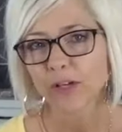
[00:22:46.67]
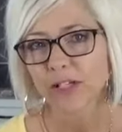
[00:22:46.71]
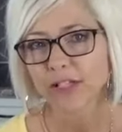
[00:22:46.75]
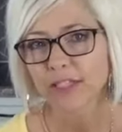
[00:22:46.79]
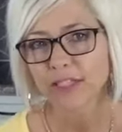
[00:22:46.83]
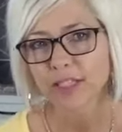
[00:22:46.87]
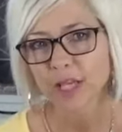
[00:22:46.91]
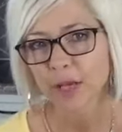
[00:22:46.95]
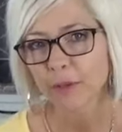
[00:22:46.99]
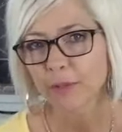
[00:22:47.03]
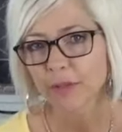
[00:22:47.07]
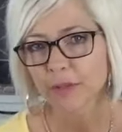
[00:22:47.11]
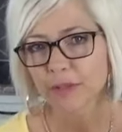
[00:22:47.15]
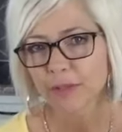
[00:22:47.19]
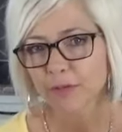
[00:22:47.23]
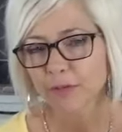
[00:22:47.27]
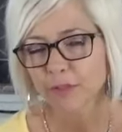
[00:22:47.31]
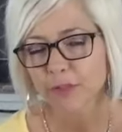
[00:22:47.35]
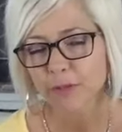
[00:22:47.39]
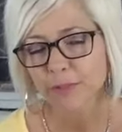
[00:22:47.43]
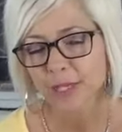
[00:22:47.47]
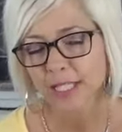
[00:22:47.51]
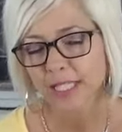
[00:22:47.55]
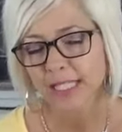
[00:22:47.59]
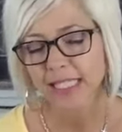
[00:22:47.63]
fronts coming through
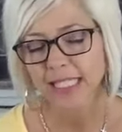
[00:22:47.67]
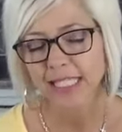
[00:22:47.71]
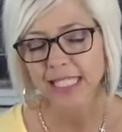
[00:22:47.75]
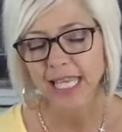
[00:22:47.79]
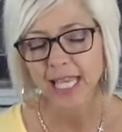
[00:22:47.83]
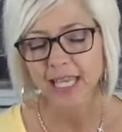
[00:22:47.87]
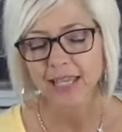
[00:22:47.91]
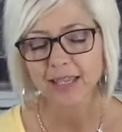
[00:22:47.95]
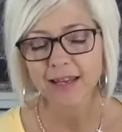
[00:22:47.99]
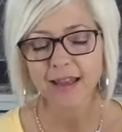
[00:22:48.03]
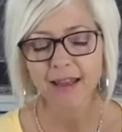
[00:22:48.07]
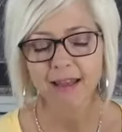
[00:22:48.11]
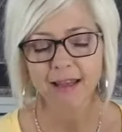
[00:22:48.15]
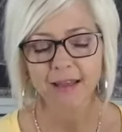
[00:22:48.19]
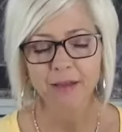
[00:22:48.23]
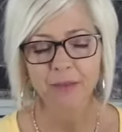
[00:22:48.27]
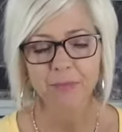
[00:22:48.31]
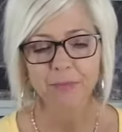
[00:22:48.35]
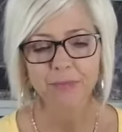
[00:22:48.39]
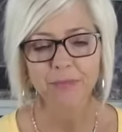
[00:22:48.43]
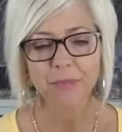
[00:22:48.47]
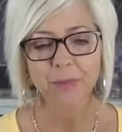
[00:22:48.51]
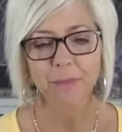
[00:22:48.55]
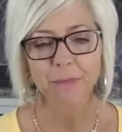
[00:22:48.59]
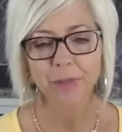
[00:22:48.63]
the Mitten State.
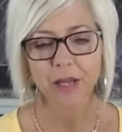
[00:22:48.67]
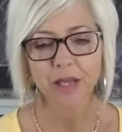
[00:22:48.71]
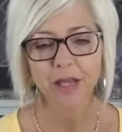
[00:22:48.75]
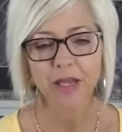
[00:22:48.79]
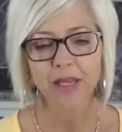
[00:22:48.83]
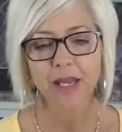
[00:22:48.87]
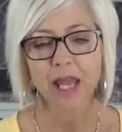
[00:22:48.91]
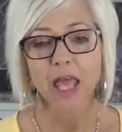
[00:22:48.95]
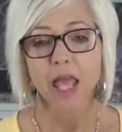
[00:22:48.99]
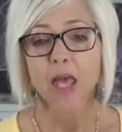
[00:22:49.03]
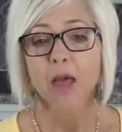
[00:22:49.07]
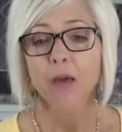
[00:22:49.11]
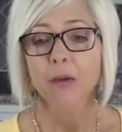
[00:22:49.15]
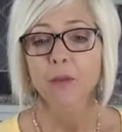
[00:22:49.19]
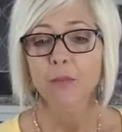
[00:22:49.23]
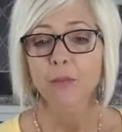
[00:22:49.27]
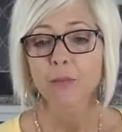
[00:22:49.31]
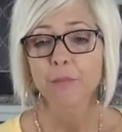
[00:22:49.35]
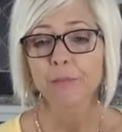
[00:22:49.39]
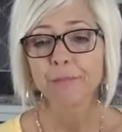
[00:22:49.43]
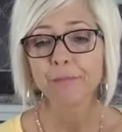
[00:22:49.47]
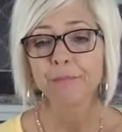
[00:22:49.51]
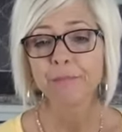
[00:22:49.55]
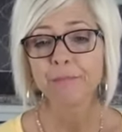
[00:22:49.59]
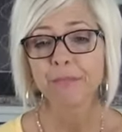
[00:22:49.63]
But
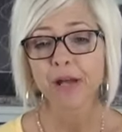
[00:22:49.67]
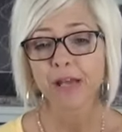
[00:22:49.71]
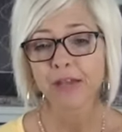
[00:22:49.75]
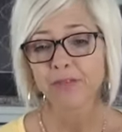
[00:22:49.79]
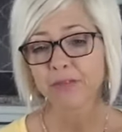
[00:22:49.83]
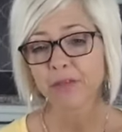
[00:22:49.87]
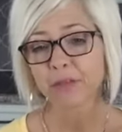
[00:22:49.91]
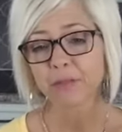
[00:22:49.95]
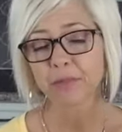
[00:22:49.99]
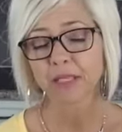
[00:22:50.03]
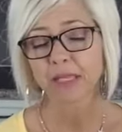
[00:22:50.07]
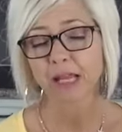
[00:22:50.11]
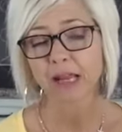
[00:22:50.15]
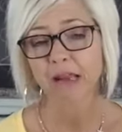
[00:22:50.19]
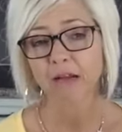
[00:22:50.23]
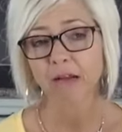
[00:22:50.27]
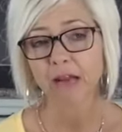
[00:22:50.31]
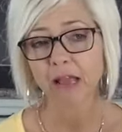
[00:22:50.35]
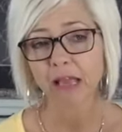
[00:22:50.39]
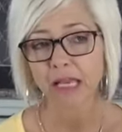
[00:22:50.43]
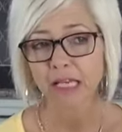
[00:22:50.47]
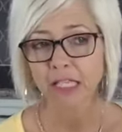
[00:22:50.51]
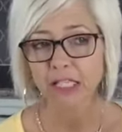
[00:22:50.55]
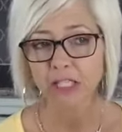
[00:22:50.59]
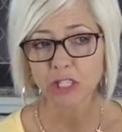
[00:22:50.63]
my family and I are
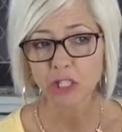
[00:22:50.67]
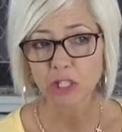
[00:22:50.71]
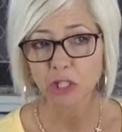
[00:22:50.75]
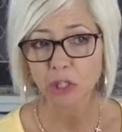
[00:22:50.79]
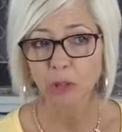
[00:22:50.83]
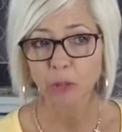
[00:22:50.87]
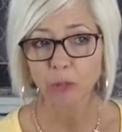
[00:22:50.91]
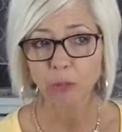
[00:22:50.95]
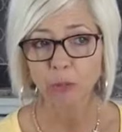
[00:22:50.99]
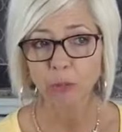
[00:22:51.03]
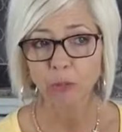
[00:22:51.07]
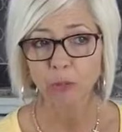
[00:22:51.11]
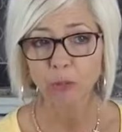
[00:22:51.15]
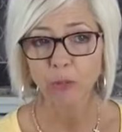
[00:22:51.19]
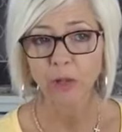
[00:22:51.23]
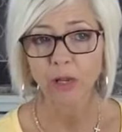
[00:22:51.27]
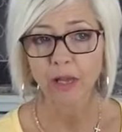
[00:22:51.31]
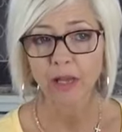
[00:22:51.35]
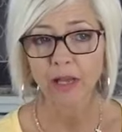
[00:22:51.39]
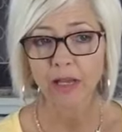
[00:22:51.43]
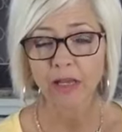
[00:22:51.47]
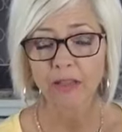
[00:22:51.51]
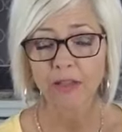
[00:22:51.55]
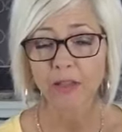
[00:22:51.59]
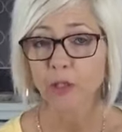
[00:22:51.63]
headed to
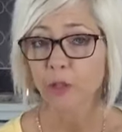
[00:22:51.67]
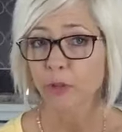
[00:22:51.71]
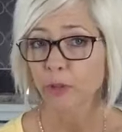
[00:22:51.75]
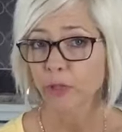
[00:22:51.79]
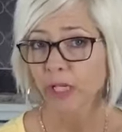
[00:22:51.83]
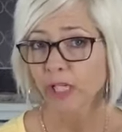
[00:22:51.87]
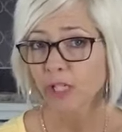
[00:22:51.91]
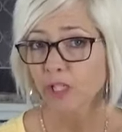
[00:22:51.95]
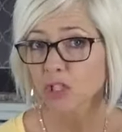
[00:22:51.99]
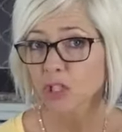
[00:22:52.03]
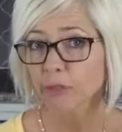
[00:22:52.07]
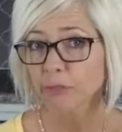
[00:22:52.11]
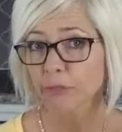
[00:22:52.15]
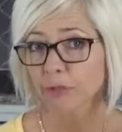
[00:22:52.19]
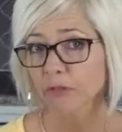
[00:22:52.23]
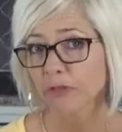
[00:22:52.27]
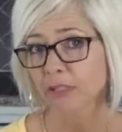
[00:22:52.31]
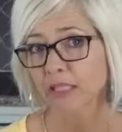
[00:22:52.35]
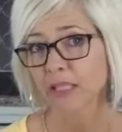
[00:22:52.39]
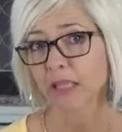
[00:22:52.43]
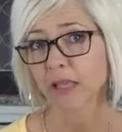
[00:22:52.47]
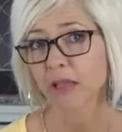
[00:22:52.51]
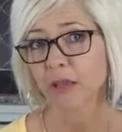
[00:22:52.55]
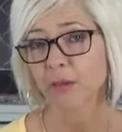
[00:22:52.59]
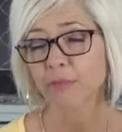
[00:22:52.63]
the Creation
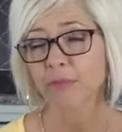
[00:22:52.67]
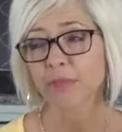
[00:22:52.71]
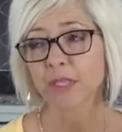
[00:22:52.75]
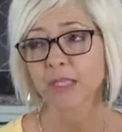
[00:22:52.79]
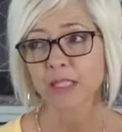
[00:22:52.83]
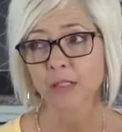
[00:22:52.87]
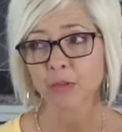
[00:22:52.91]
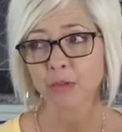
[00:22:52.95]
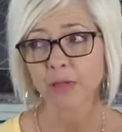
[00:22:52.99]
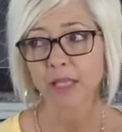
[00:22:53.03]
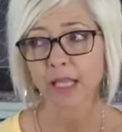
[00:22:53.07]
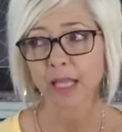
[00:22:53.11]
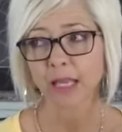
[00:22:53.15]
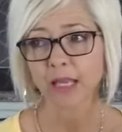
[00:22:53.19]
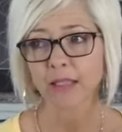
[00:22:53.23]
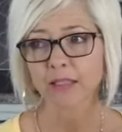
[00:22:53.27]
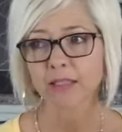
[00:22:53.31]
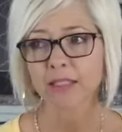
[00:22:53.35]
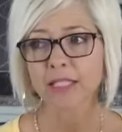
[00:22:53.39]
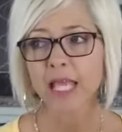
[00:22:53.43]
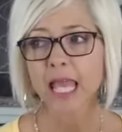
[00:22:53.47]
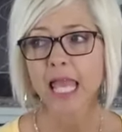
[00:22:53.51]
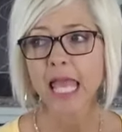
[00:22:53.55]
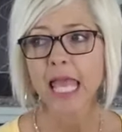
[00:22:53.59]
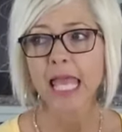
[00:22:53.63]
Museum this
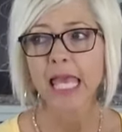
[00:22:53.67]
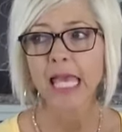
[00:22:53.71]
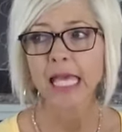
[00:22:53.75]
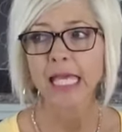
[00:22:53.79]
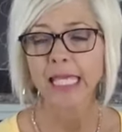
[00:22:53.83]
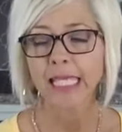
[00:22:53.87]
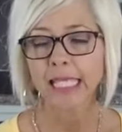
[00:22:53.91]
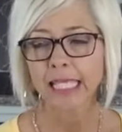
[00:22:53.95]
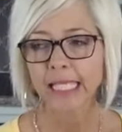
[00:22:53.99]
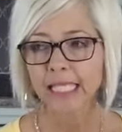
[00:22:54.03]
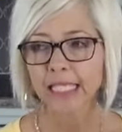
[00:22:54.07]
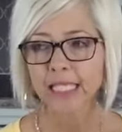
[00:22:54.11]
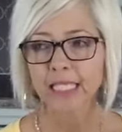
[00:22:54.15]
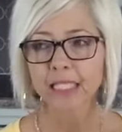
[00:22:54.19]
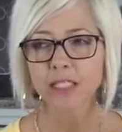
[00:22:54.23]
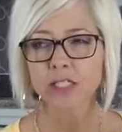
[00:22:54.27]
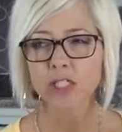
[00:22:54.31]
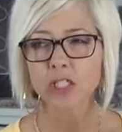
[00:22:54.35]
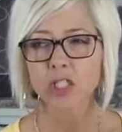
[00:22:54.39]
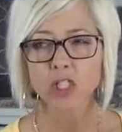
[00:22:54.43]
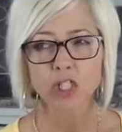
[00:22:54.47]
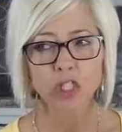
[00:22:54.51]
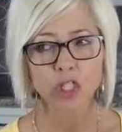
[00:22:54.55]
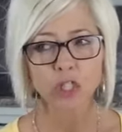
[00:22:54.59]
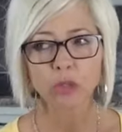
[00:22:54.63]
weekend
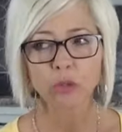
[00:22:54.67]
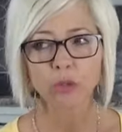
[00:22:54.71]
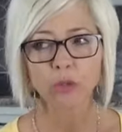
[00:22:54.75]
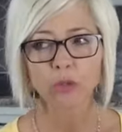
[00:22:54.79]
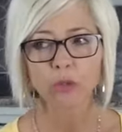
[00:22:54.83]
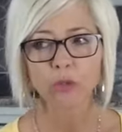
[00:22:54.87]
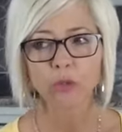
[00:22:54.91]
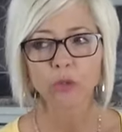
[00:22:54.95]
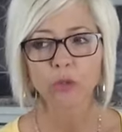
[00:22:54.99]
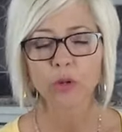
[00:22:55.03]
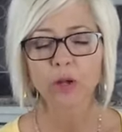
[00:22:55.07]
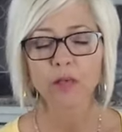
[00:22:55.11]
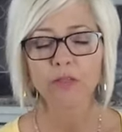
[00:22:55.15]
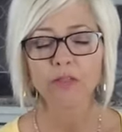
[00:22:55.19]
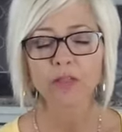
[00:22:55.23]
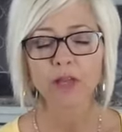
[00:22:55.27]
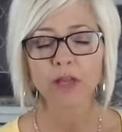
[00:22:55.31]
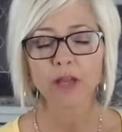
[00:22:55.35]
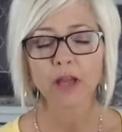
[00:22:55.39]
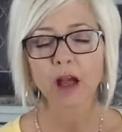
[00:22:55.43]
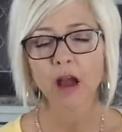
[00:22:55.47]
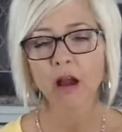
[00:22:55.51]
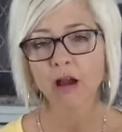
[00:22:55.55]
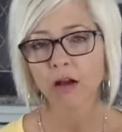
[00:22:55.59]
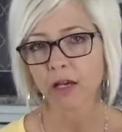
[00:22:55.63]
and to
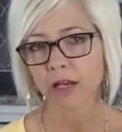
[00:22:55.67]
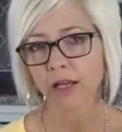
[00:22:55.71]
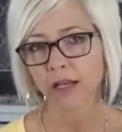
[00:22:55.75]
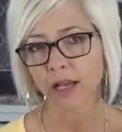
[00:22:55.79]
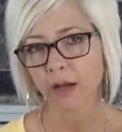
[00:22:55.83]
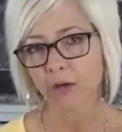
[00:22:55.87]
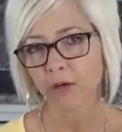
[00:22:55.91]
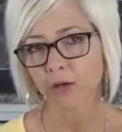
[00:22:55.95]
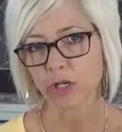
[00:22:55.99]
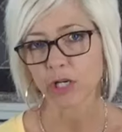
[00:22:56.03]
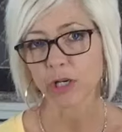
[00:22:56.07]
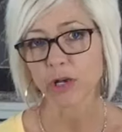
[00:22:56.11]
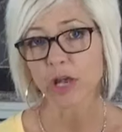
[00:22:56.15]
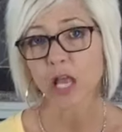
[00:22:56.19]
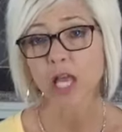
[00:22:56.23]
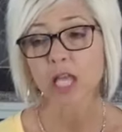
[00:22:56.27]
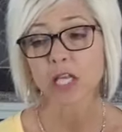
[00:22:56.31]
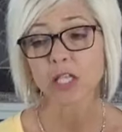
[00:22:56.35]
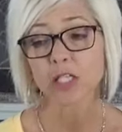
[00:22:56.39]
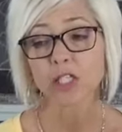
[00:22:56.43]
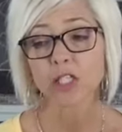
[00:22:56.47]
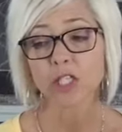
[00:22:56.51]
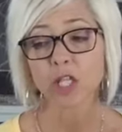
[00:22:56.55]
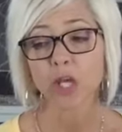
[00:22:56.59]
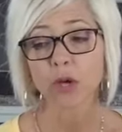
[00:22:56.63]
the Ark Encounter.
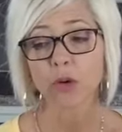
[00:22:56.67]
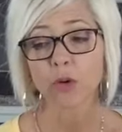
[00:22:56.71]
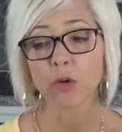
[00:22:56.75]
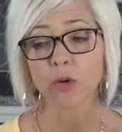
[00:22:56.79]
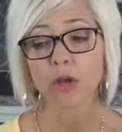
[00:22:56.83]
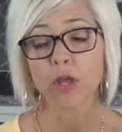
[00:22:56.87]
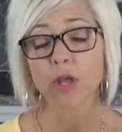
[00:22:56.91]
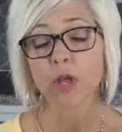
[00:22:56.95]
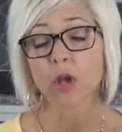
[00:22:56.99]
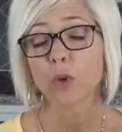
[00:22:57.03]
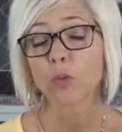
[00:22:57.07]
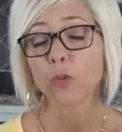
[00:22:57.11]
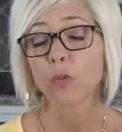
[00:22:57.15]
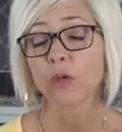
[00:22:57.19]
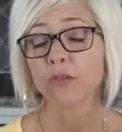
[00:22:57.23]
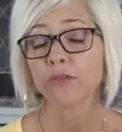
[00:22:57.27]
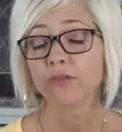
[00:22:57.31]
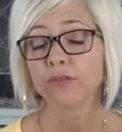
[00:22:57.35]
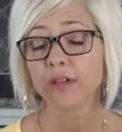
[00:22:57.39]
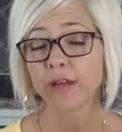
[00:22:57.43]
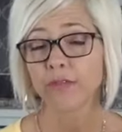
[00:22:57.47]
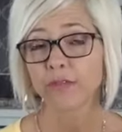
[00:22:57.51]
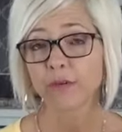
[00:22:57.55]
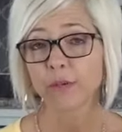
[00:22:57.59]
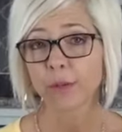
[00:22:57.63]
So we've
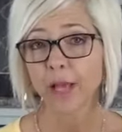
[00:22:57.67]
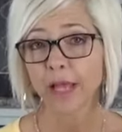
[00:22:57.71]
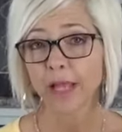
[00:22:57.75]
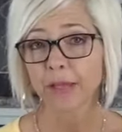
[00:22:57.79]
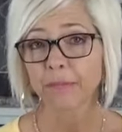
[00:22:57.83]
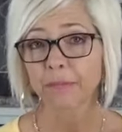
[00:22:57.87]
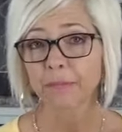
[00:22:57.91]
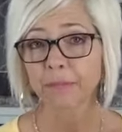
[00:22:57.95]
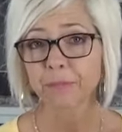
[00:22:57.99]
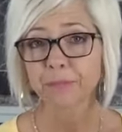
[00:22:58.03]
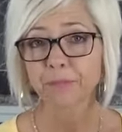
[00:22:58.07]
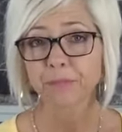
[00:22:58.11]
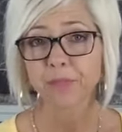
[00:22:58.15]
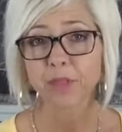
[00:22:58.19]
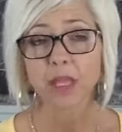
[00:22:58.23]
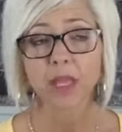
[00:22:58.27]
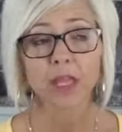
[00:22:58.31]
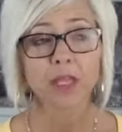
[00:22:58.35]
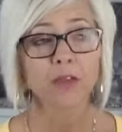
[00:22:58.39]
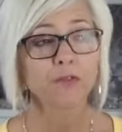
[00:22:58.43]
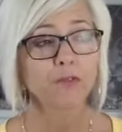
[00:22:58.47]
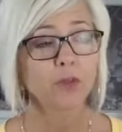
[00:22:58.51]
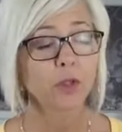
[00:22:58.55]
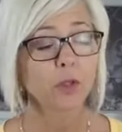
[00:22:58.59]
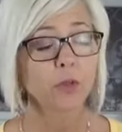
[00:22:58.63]
never been.
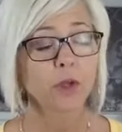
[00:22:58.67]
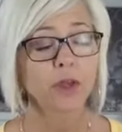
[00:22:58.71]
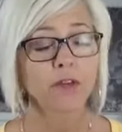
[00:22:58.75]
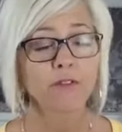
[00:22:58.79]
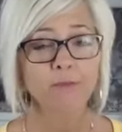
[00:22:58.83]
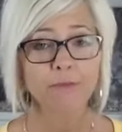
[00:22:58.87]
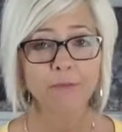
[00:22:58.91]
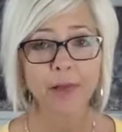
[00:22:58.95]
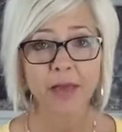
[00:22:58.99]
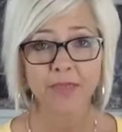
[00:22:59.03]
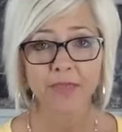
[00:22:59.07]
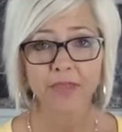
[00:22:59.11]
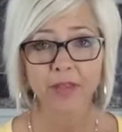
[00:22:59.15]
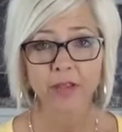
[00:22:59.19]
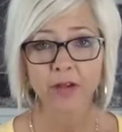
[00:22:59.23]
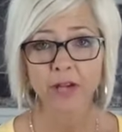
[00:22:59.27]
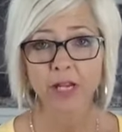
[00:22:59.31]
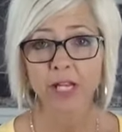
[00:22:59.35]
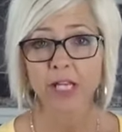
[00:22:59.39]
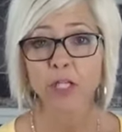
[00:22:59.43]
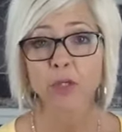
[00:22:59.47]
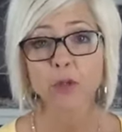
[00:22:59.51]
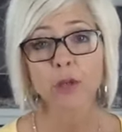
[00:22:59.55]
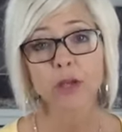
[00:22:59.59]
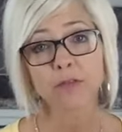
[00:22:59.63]
If you have been there
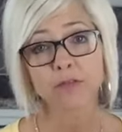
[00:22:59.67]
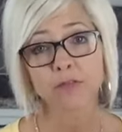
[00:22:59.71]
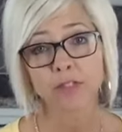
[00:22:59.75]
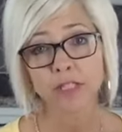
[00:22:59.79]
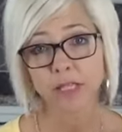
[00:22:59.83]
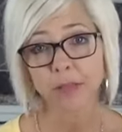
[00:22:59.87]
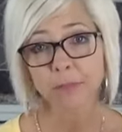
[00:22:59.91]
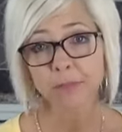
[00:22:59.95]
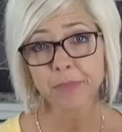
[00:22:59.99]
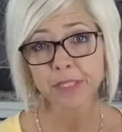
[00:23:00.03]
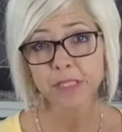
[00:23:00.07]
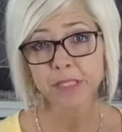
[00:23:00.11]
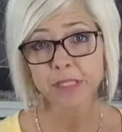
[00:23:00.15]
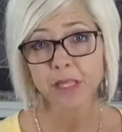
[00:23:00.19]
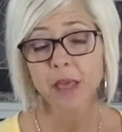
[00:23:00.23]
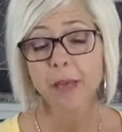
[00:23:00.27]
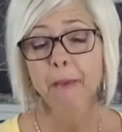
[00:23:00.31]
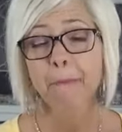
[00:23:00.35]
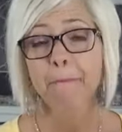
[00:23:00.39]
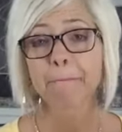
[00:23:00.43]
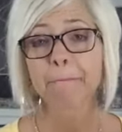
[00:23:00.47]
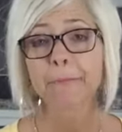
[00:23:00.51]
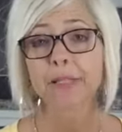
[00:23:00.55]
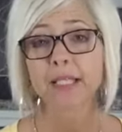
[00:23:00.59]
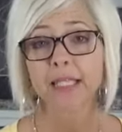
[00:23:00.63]
and you have tips,
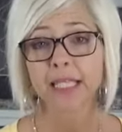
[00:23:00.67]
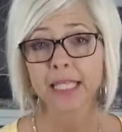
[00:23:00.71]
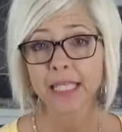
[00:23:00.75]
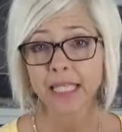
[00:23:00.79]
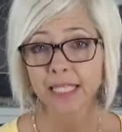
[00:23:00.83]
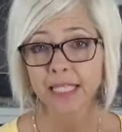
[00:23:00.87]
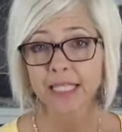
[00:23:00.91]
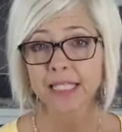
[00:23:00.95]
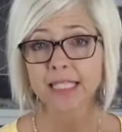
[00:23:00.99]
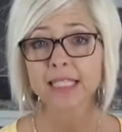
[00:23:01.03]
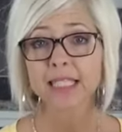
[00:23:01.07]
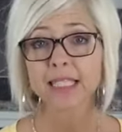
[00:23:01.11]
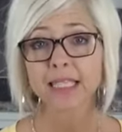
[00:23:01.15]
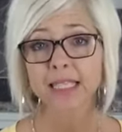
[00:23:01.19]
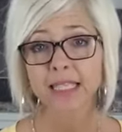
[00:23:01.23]
please